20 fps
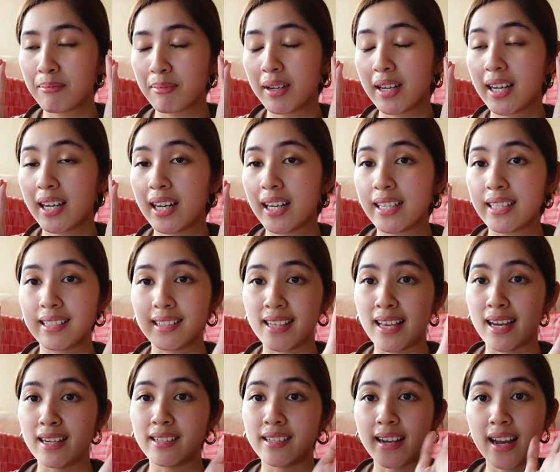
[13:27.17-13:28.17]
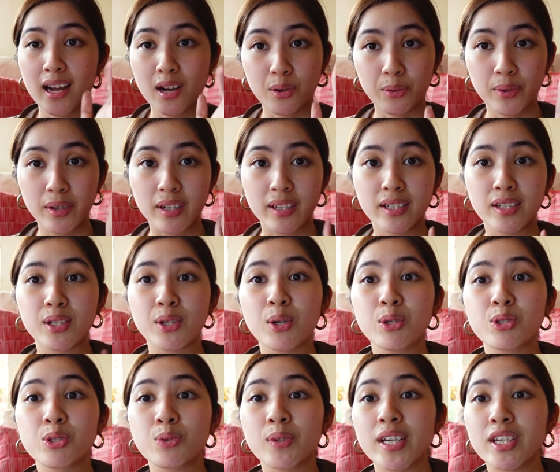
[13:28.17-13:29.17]
But yeah, now we are gonna
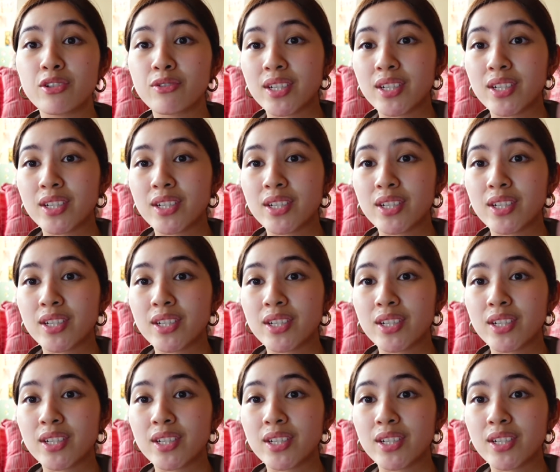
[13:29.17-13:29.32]
go to a